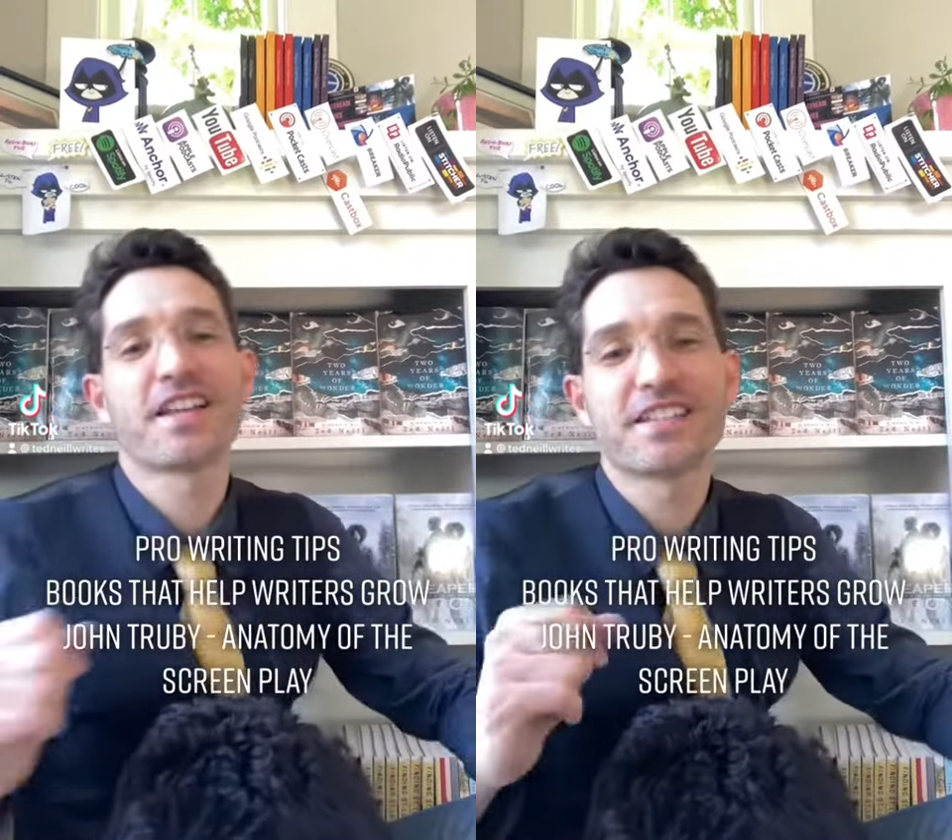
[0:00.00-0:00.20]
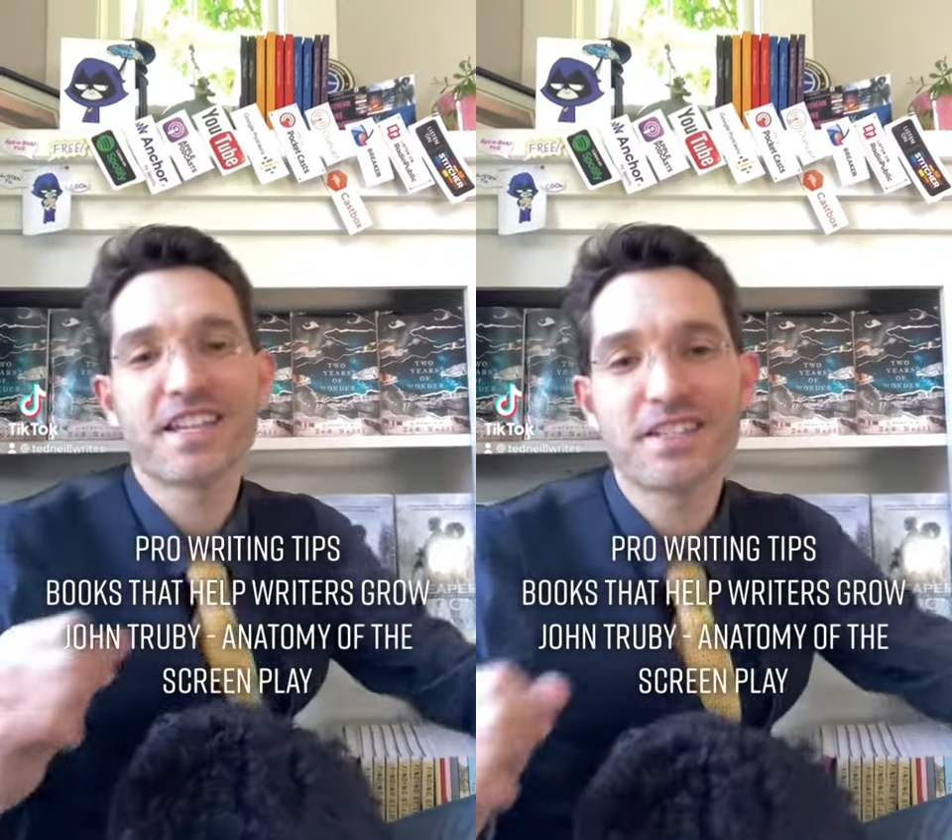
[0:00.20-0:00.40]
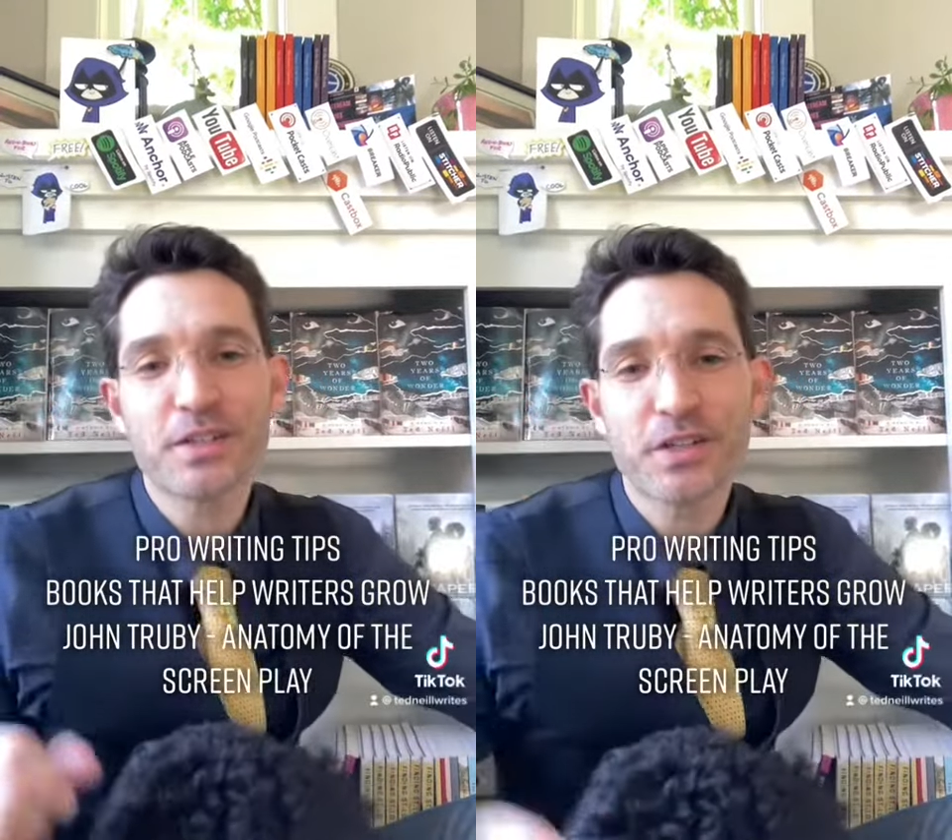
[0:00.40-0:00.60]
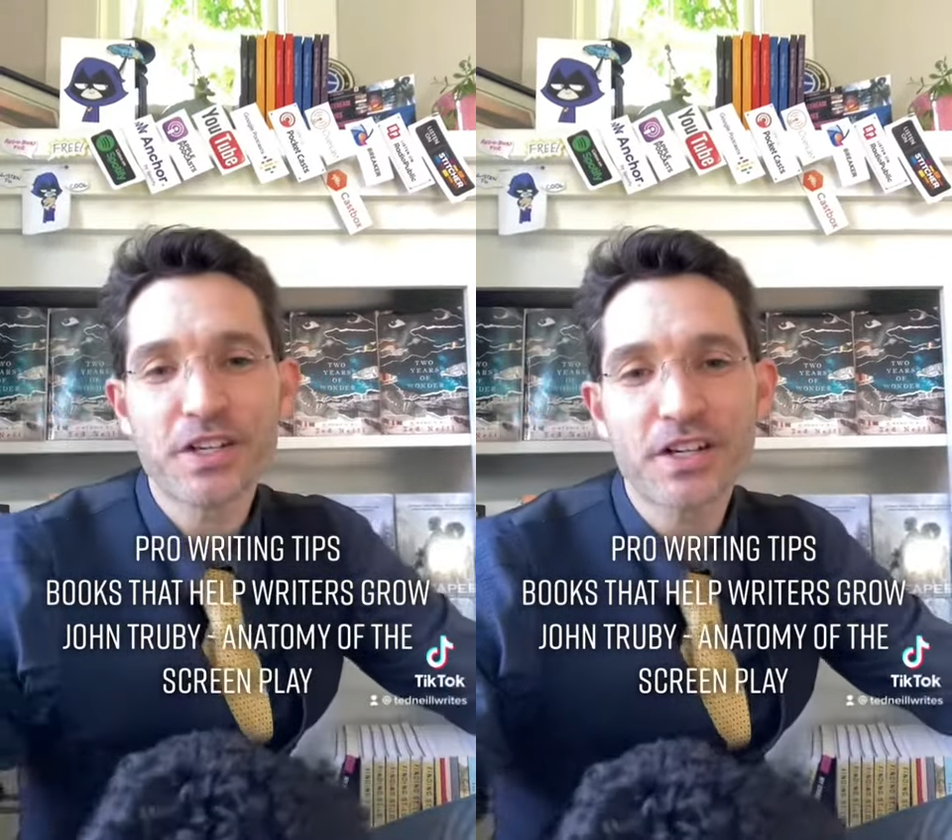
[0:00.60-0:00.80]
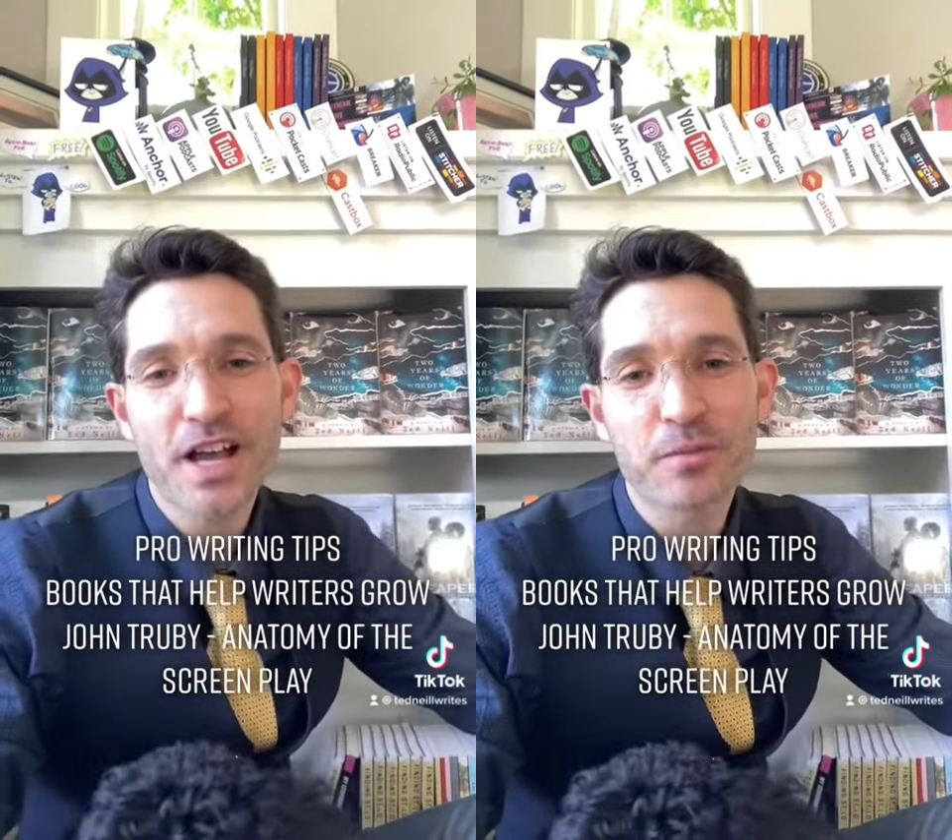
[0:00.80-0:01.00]
Ted Neal
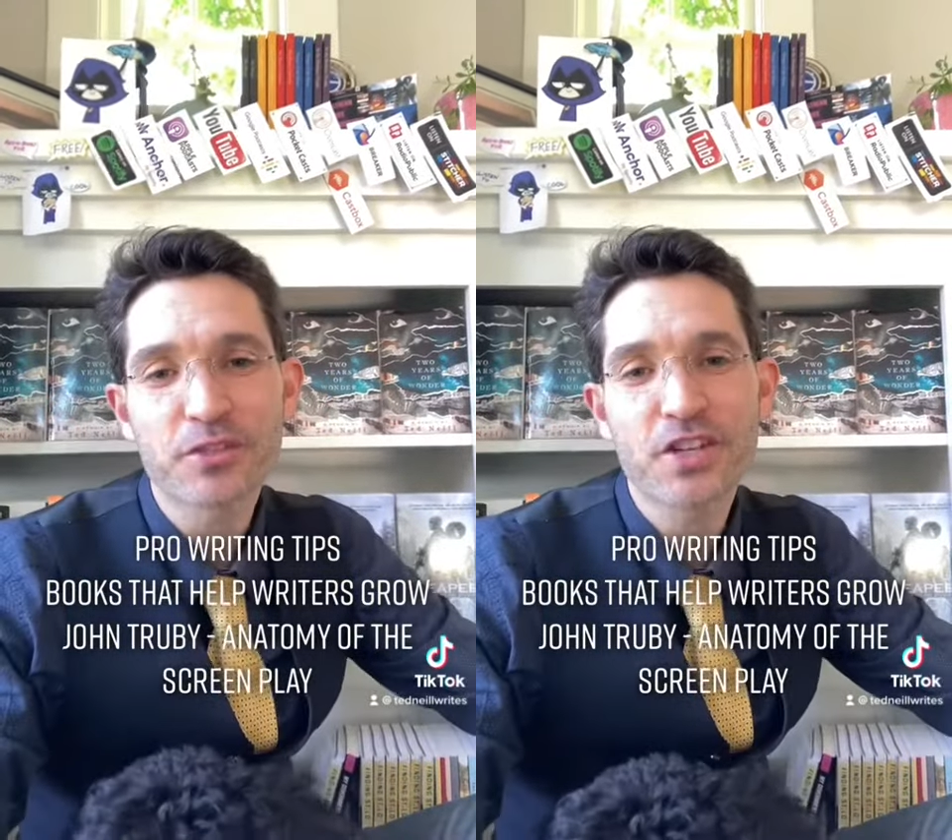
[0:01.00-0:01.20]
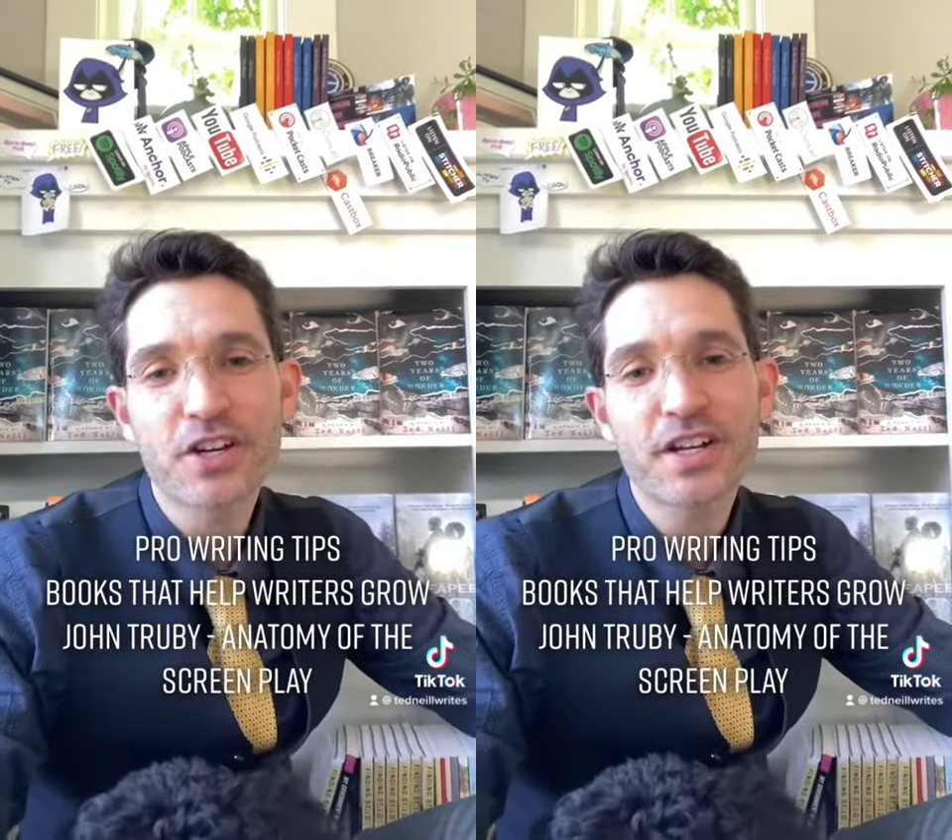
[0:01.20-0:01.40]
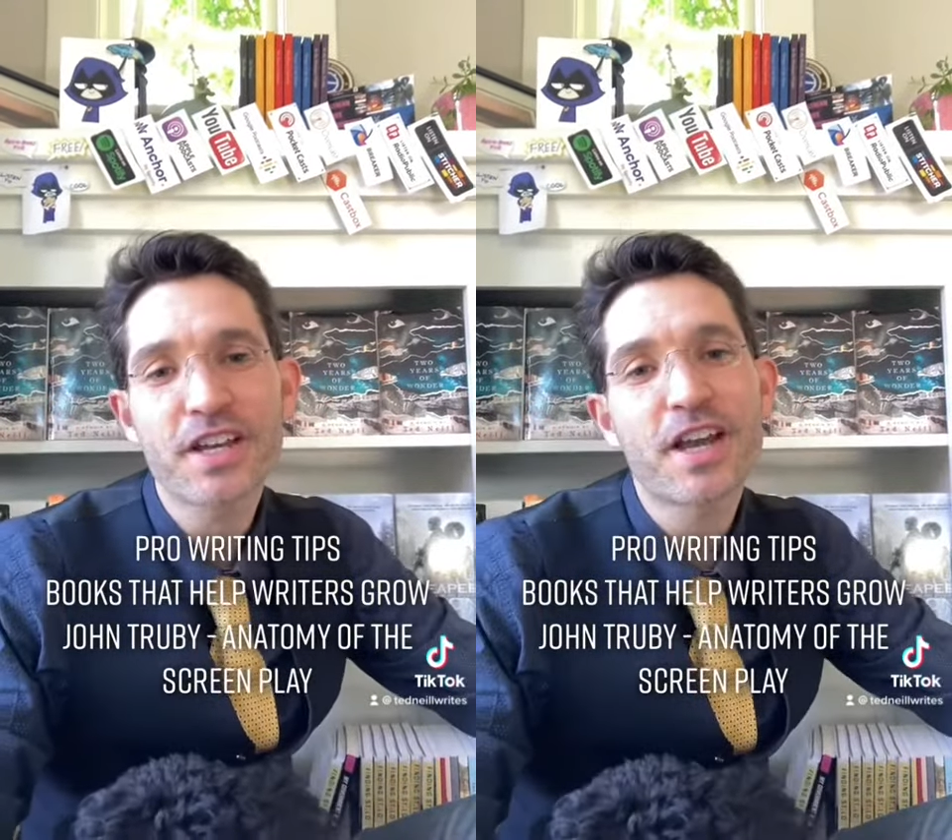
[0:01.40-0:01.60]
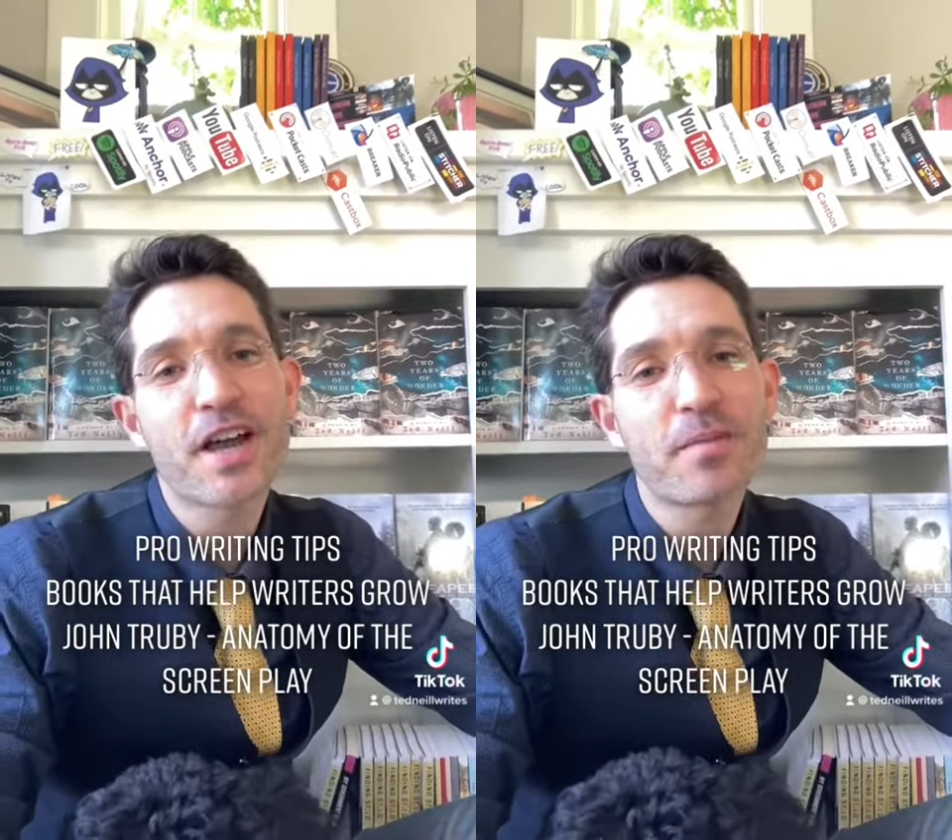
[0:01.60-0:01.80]
here. I'm sharing